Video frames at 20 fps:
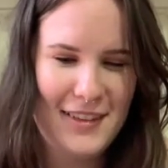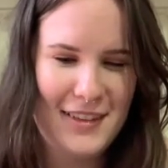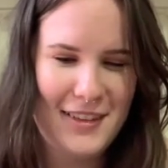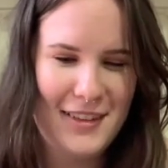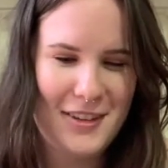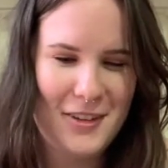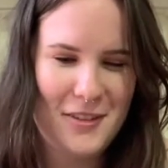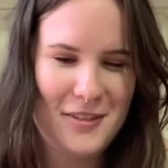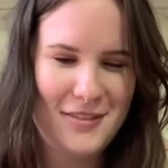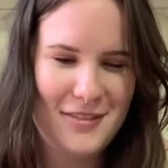you
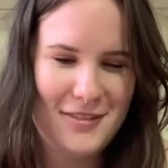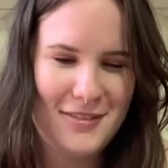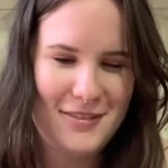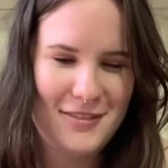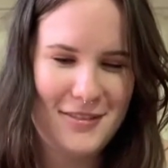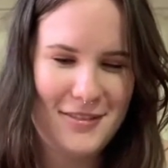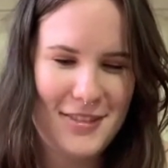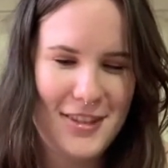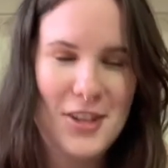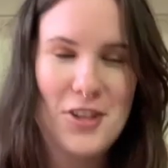know,
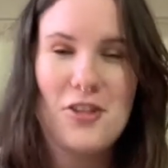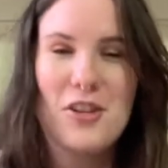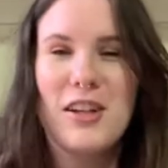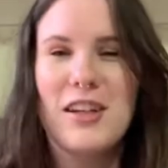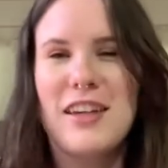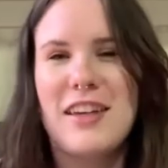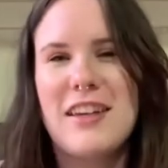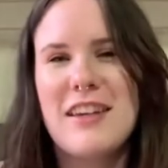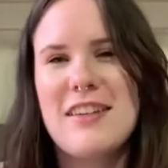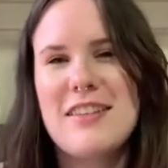the
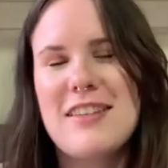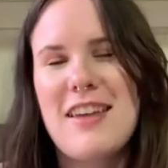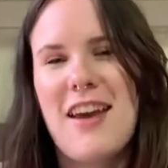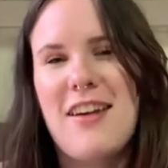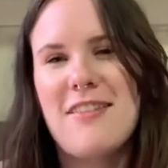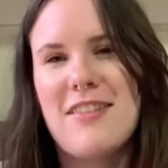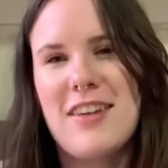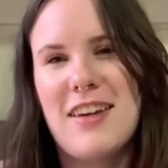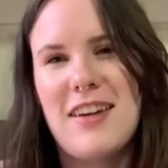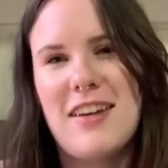drinking is
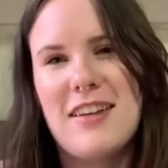heavy.